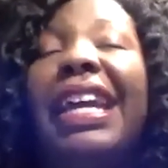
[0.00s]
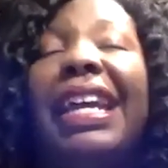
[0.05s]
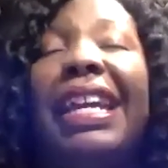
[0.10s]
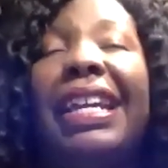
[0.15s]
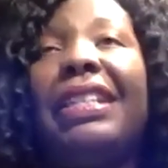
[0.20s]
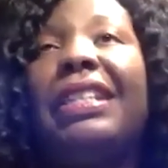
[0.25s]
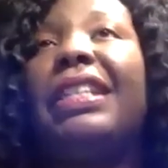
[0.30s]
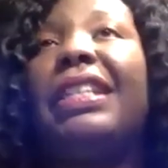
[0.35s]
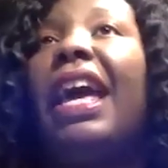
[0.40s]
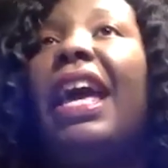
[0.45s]

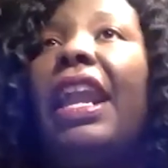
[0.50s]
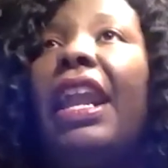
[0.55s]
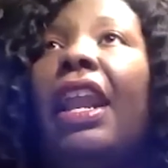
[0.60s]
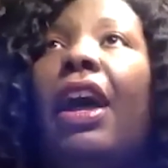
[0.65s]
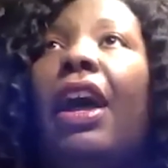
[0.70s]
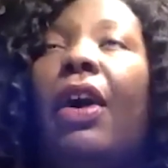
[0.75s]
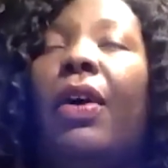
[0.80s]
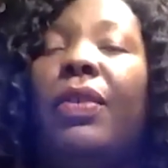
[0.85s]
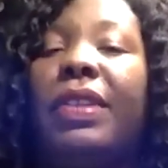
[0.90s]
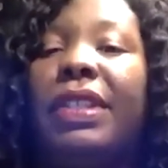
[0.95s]
It's not at
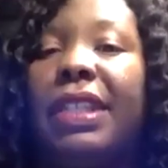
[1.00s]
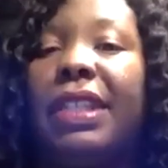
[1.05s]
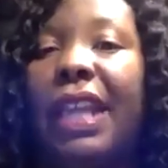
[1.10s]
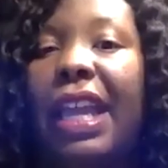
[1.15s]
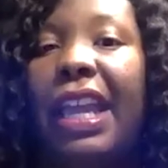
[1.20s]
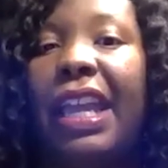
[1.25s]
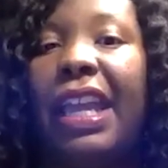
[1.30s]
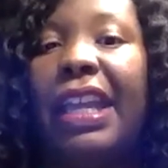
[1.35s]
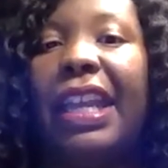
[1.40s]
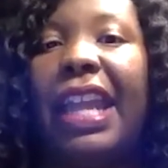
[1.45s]
all
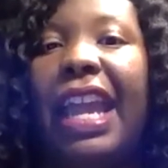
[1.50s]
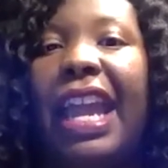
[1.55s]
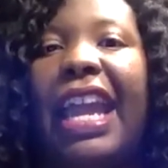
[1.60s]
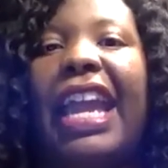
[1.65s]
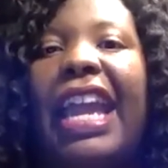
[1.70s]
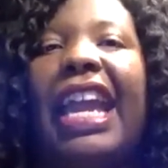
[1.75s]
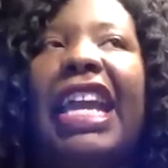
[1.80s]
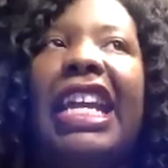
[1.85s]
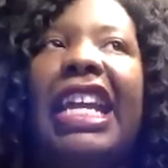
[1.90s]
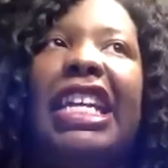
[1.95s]
saying that.
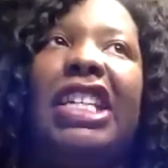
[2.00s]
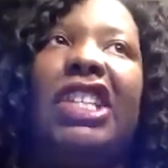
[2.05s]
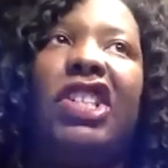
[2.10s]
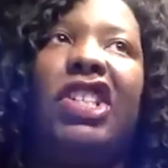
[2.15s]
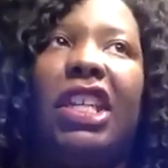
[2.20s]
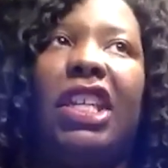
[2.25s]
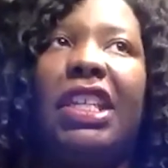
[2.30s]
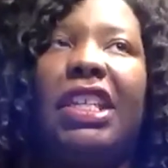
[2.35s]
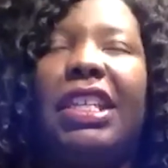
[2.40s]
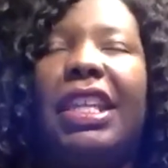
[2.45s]
It's
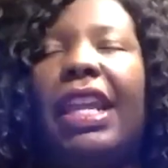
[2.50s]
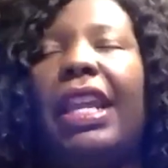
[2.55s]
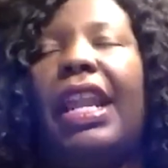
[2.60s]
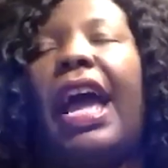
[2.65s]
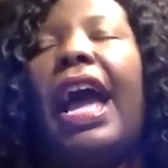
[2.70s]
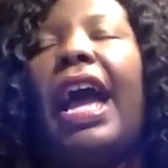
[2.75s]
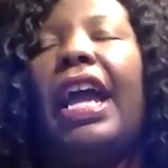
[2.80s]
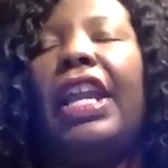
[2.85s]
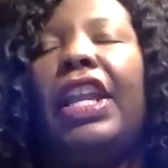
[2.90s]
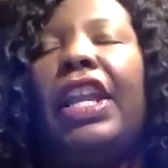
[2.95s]
just that
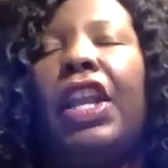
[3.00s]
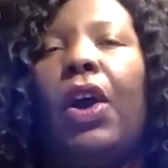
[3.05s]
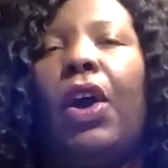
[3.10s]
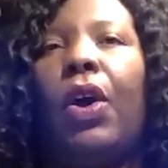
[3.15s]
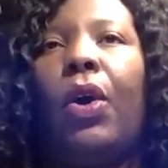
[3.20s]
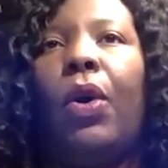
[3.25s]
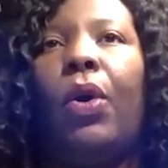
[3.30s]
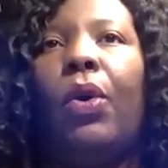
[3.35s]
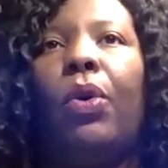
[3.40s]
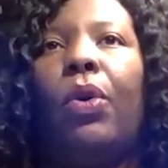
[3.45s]
right. I
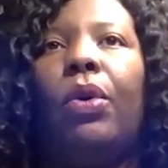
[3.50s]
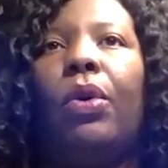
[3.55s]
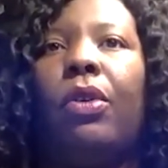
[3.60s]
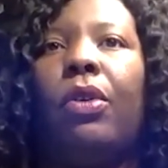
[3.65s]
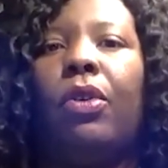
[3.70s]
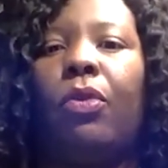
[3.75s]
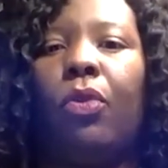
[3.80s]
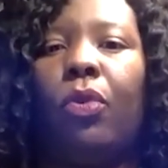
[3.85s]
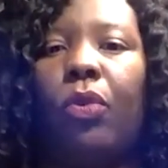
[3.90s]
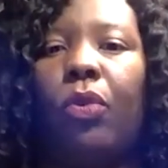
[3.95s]
know,
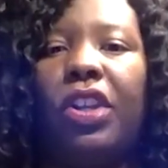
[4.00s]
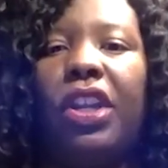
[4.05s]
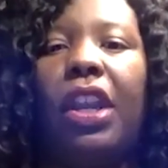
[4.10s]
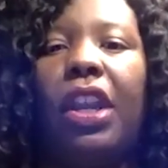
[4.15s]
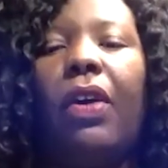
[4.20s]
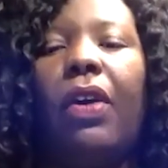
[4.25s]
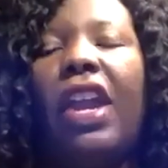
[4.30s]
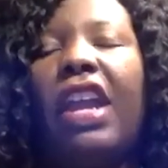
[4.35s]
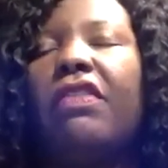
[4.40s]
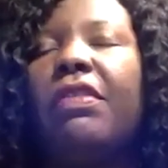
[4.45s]
you
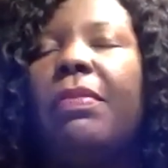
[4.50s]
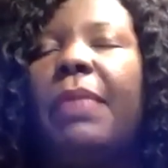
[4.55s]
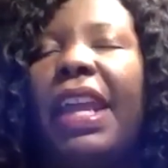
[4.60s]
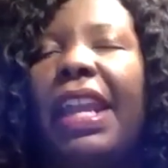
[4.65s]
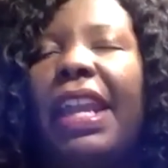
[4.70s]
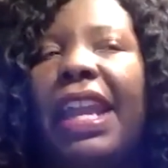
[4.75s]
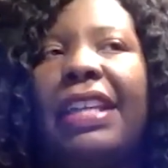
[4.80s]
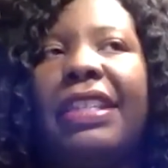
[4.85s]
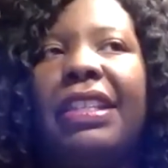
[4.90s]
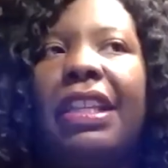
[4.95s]
know, everybody
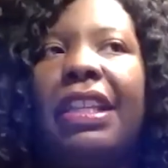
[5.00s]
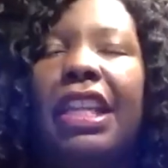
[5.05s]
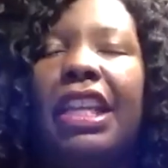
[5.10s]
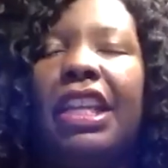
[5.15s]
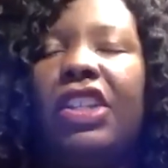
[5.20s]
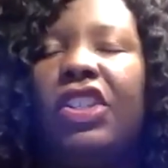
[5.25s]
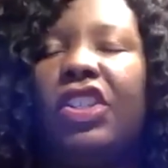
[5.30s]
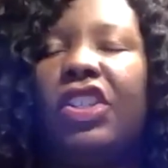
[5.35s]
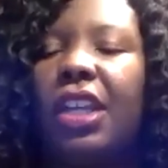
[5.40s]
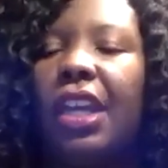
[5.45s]
has a
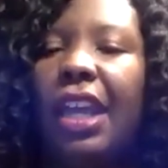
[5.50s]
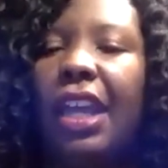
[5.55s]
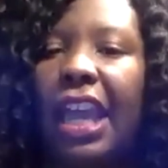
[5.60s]
niche.